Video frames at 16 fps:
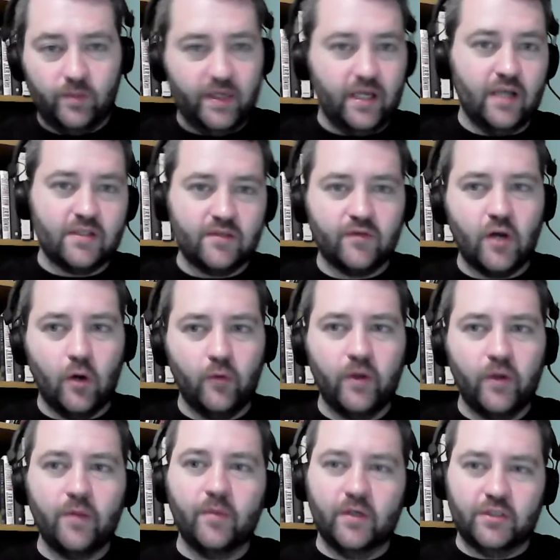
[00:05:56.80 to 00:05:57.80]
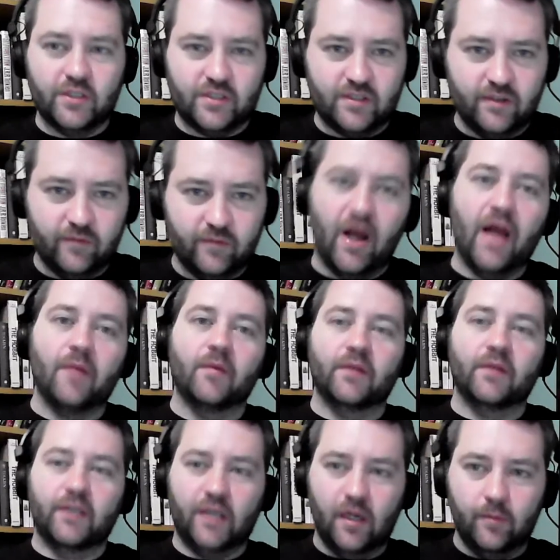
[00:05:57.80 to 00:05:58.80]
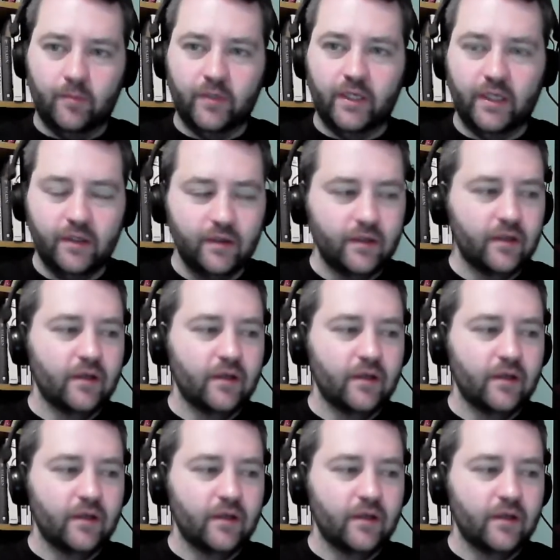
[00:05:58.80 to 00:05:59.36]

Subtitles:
because of Cody, but just the vibe of the company